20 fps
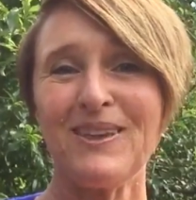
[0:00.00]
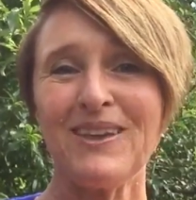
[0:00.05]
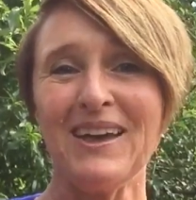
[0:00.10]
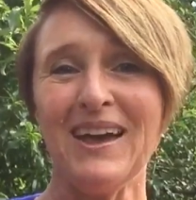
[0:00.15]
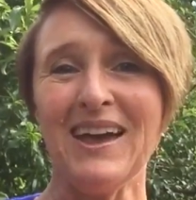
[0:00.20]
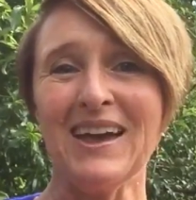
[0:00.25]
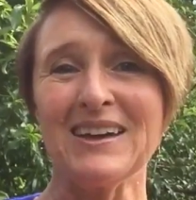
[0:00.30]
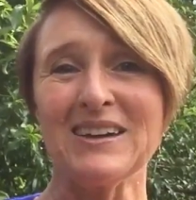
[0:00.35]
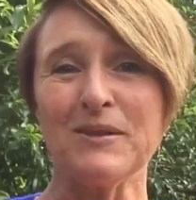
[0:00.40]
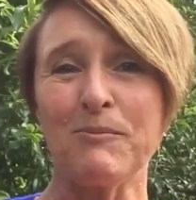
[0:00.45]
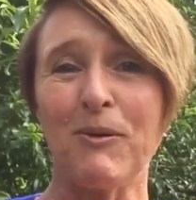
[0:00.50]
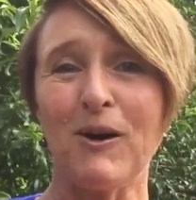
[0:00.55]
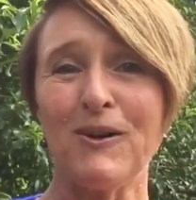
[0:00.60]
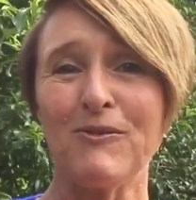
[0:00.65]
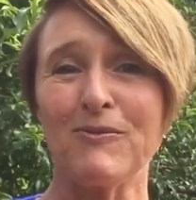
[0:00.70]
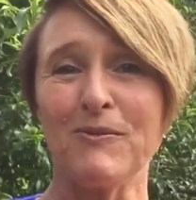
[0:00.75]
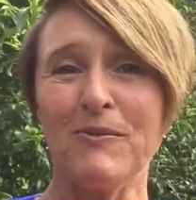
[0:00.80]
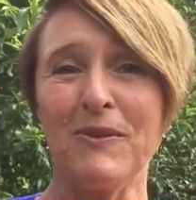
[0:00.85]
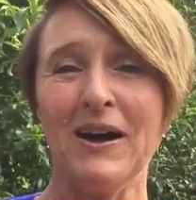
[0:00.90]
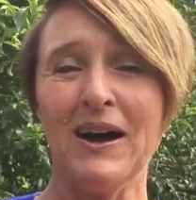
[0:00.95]
And apart
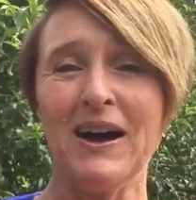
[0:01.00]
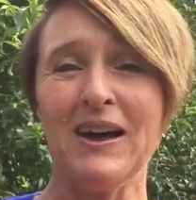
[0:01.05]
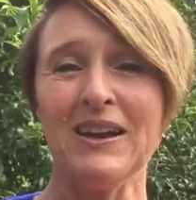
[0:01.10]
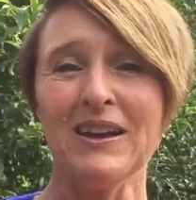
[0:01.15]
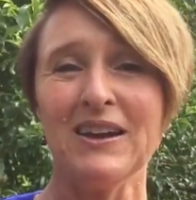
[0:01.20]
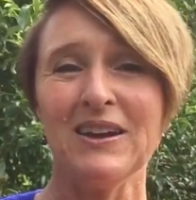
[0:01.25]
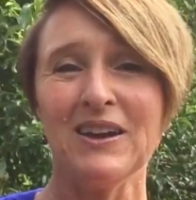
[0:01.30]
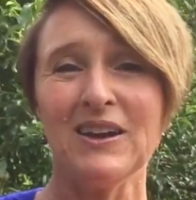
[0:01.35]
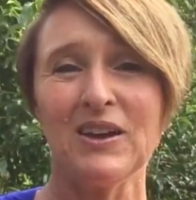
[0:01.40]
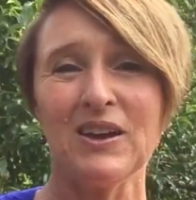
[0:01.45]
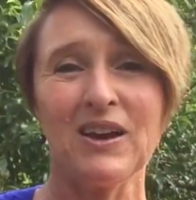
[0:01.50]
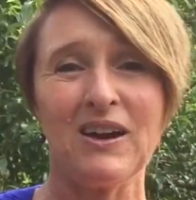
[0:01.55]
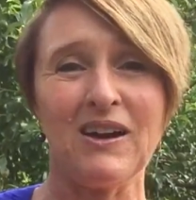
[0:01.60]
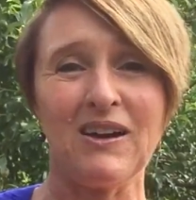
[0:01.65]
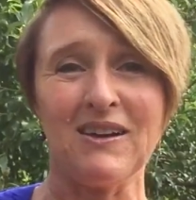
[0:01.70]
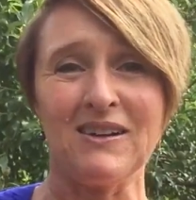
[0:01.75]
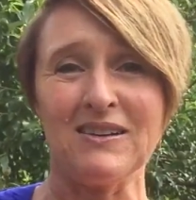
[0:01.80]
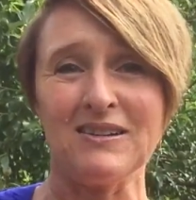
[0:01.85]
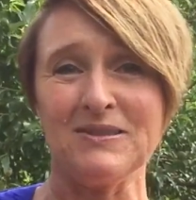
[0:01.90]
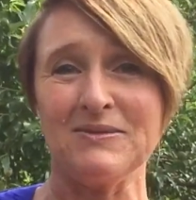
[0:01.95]
from that,
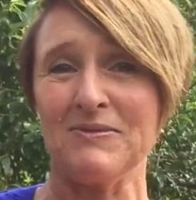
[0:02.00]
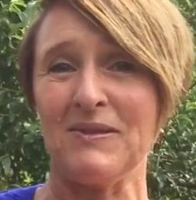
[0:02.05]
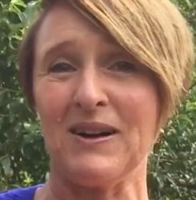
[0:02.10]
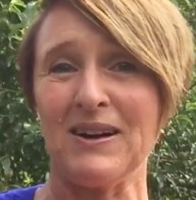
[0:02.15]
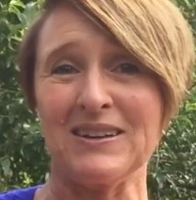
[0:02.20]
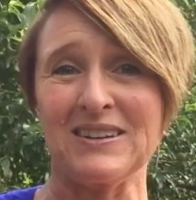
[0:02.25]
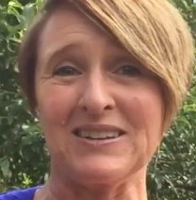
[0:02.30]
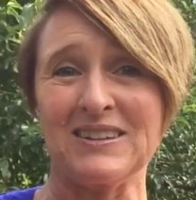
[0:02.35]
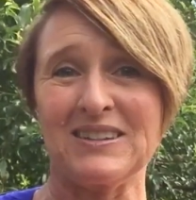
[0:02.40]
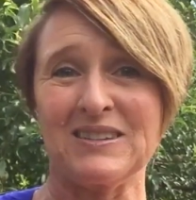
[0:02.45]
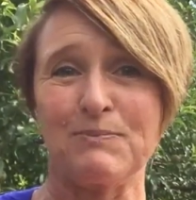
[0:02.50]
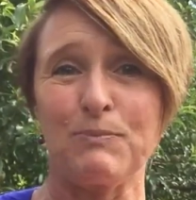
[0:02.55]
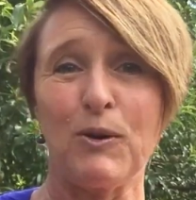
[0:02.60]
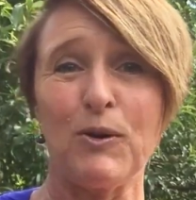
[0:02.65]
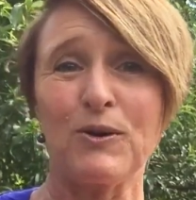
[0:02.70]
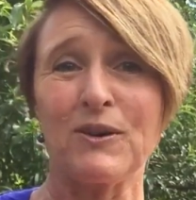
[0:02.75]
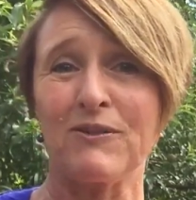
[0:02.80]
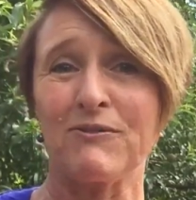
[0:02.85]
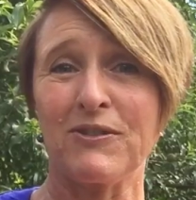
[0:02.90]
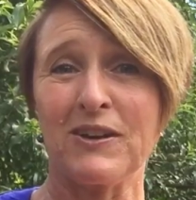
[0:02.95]
uh, I
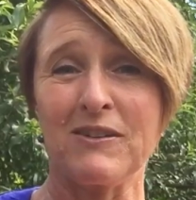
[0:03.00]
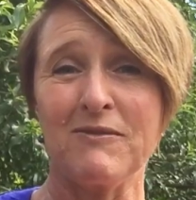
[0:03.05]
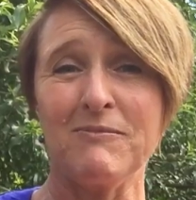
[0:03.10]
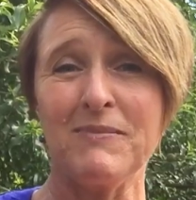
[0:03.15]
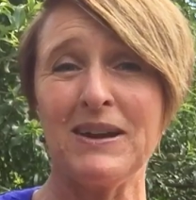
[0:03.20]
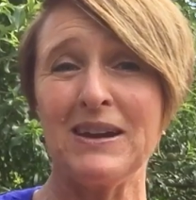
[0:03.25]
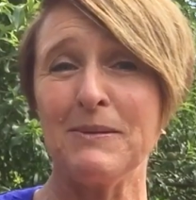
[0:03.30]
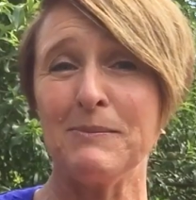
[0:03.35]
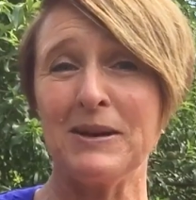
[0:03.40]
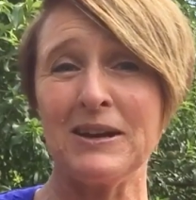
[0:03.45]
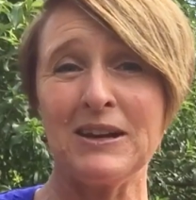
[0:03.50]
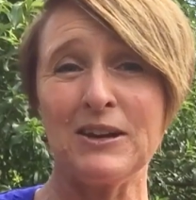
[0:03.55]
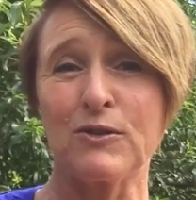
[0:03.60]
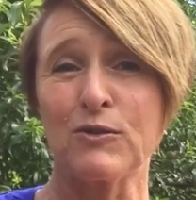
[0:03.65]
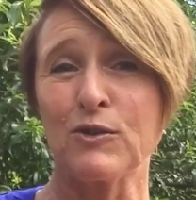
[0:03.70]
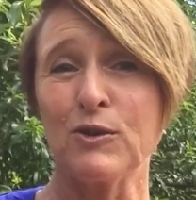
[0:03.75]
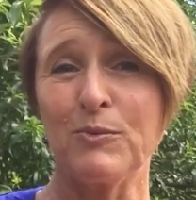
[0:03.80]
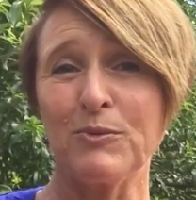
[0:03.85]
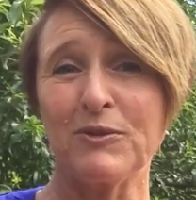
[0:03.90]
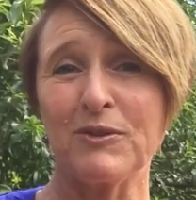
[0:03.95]
spoke in front of many, many
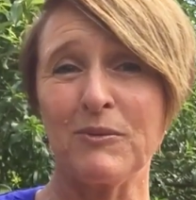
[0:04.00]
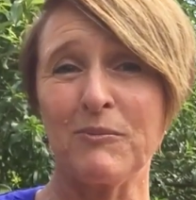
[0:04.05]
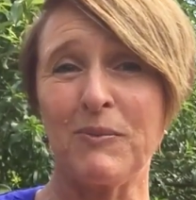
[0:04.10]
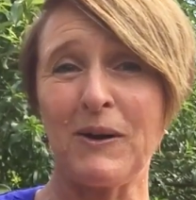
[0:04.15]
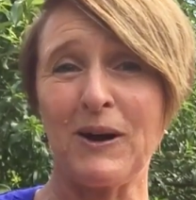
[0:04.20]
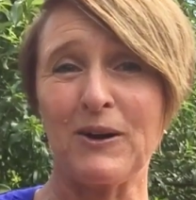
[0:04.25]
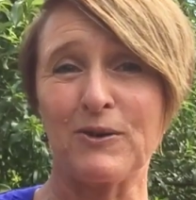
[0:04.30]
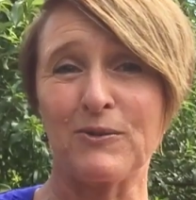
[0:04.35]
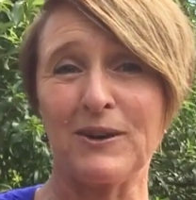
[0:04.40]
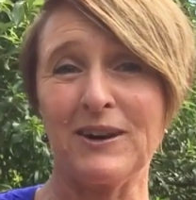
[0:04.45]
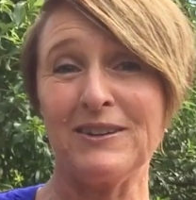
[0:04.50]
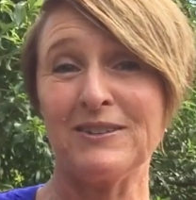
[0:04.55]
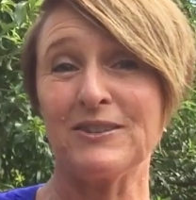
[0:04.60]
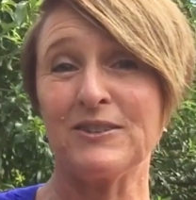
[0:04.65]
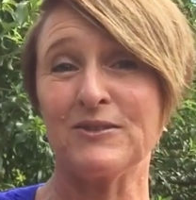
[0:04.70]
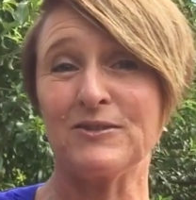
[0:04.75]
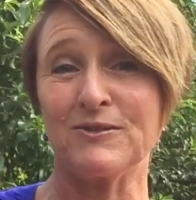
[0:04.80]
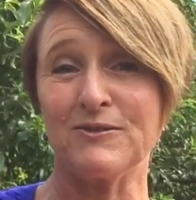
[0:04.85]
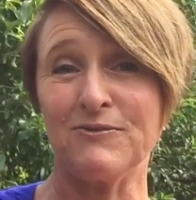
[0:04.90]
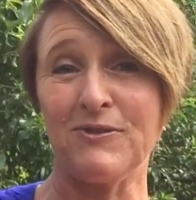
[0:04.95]
groups about grace
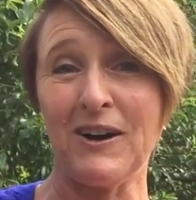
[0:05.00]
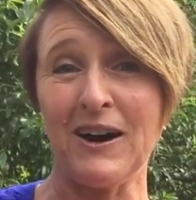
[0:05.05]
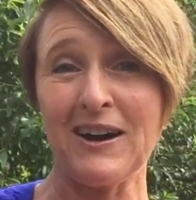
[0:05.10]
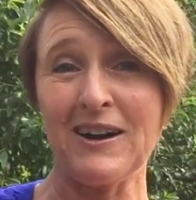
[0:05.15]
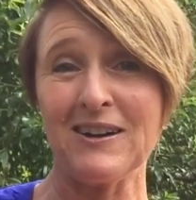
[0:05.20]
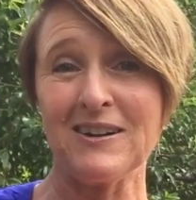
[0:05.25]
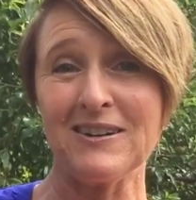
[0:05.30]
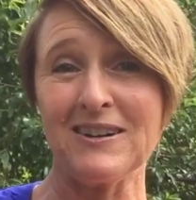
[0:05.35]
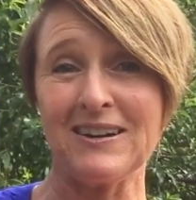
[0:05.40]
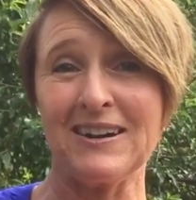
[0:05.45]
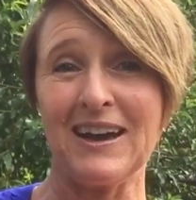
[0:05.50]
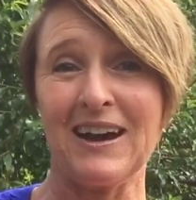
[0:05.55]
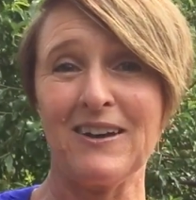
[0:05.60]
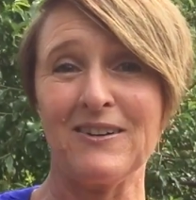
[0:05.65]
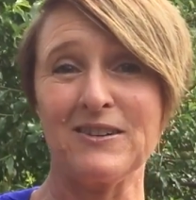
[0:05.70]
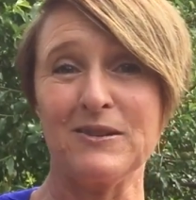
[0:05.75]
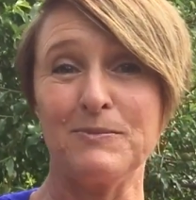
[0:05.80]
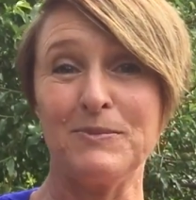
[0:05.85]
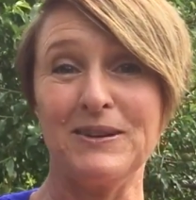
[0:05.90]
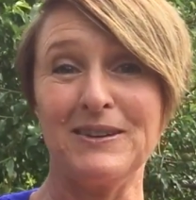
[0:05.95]
under fire and
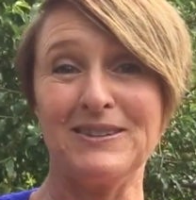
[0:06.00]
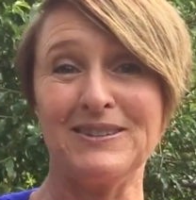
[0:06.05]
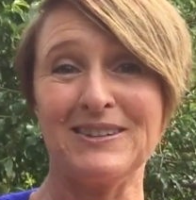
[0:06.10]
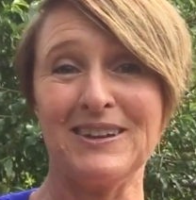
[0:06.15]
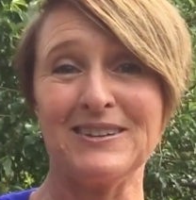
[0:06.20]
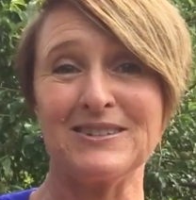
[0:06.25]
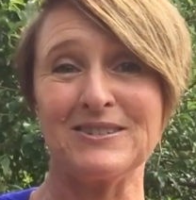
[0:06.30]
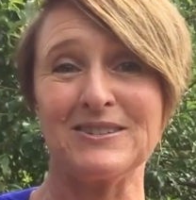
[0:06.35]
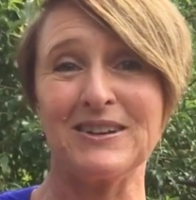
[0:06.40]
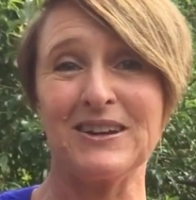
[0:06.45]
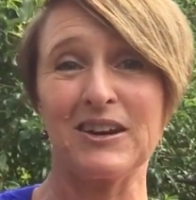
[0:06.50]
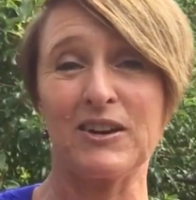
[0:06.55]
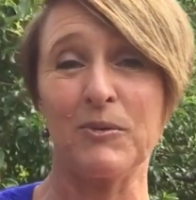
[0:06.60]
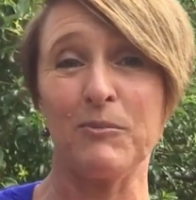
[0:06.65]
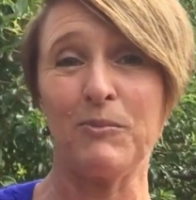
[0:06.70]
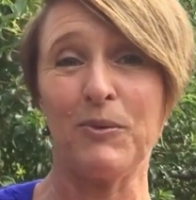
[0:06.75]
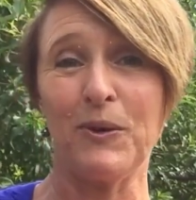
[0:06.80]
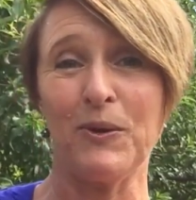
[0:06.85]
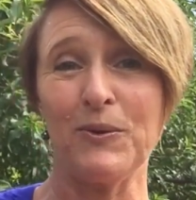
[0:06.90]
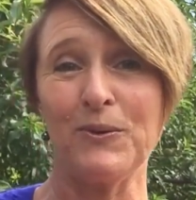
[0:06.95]
how to be centered and
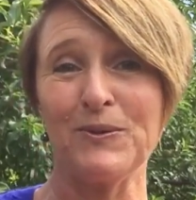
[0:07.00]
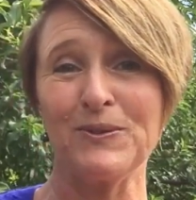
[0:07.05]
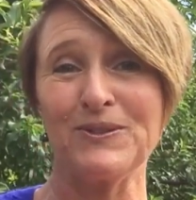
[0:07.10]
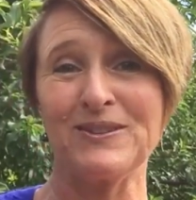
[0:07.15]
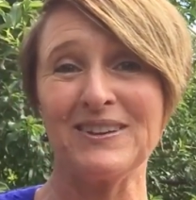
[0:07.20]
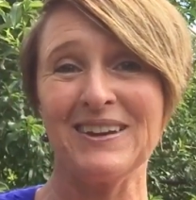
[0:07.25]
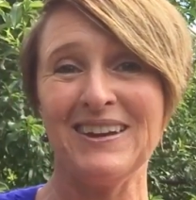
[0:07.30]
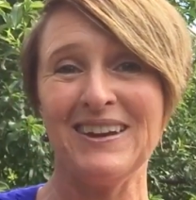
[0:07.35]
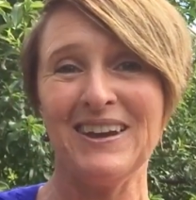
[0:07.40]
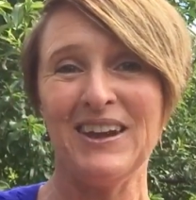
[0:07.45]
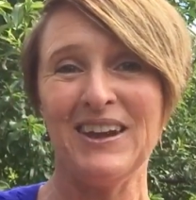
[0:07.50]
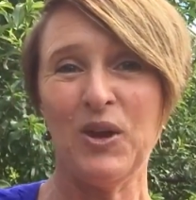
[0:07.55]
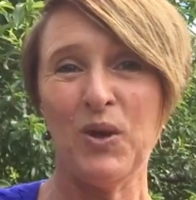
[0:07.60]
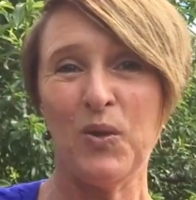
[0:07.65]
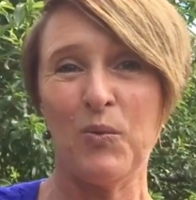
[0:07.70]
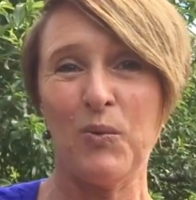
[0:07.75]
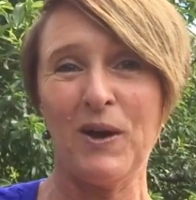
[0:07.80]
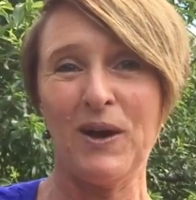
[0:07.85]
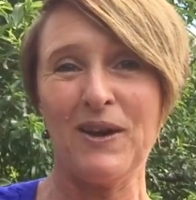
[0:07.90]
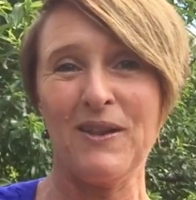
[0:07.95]
composed
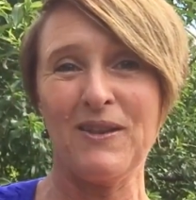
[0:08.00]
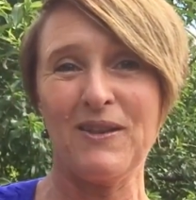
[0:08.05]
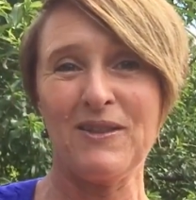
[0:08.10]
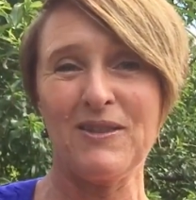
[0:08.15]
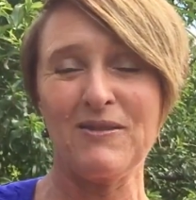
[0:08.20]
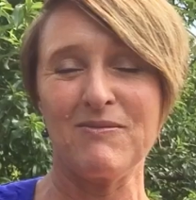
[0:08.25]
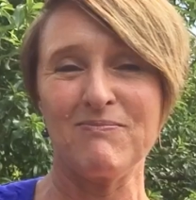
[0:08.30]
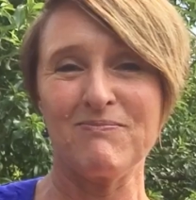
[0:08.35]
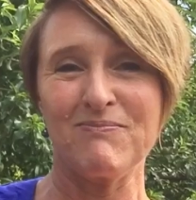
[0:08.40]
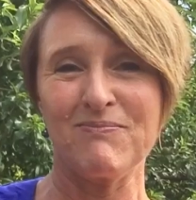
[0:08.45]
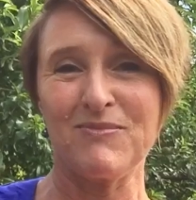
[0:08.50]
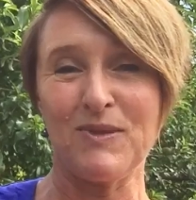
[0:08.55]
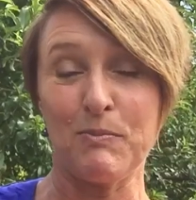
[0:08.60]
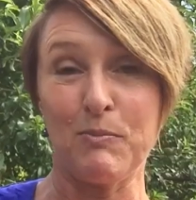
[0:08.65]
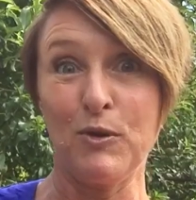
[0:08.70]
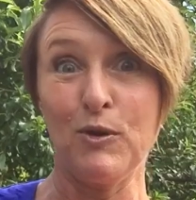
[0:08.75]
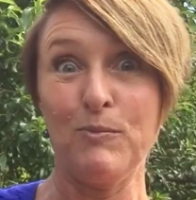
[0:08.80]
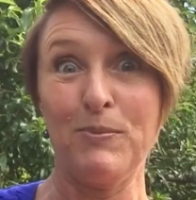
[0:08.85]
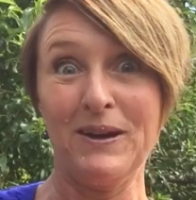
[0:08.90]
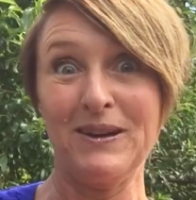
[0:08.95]
when the
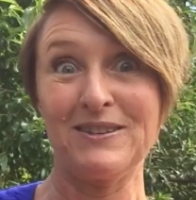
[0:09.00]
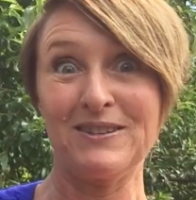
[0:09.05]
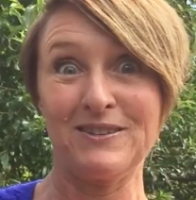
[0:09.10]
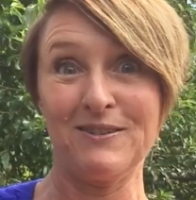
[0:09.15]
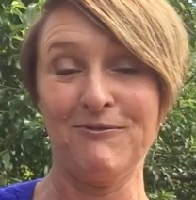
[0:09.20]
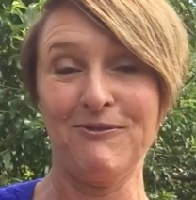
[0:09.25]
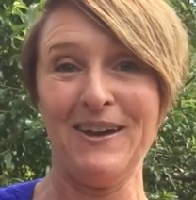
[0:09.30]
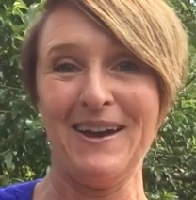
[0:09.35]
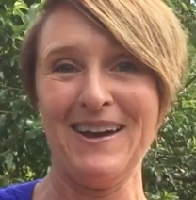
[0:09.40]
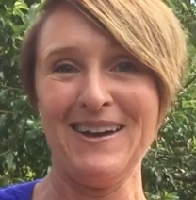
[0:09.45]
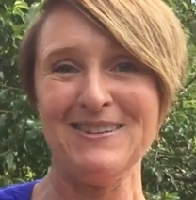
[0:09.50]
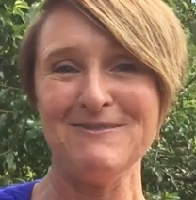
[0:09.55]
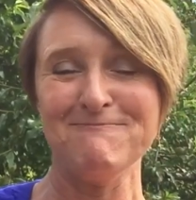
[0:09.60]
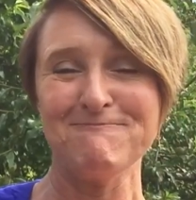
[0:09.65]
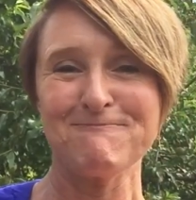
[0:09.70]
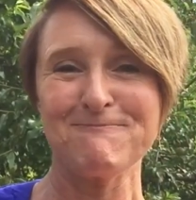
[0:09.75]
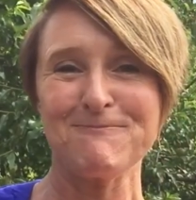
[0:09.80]
poop hits the fan